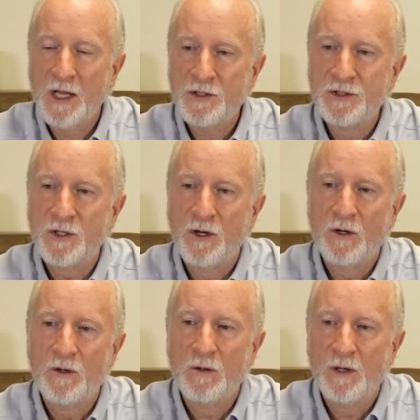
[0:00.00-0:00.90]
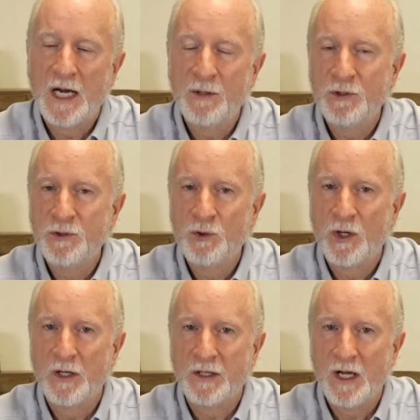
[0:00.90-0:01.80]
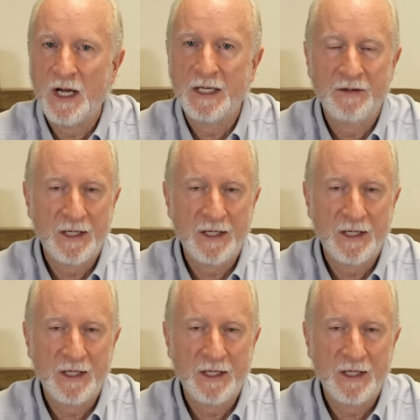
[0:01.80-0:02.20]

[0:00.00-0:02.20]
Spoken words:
So I would do it online.